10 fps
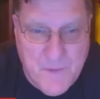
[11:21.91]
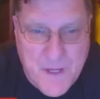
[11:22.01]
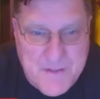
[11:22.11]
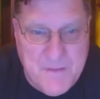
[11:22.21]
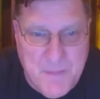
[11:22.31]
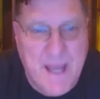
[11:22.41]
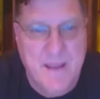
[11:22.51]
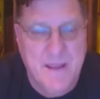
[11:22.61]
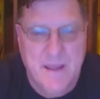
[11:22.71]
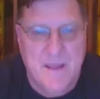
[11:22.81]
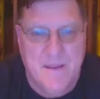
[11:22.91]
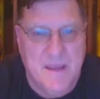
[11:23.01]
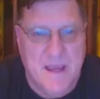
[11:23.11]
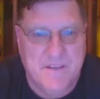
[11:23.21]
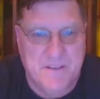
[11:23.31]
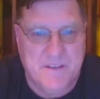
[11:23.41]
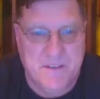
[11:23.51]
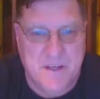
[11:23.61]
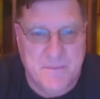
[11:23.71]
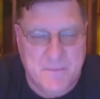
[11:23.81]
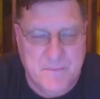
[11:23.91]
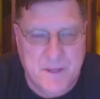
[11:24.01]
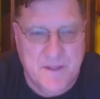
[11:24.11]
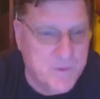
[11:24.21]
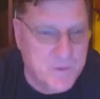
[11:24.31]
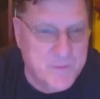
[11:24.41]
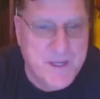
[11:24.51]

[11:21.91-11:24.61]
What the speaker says: arrested by the ICC. And this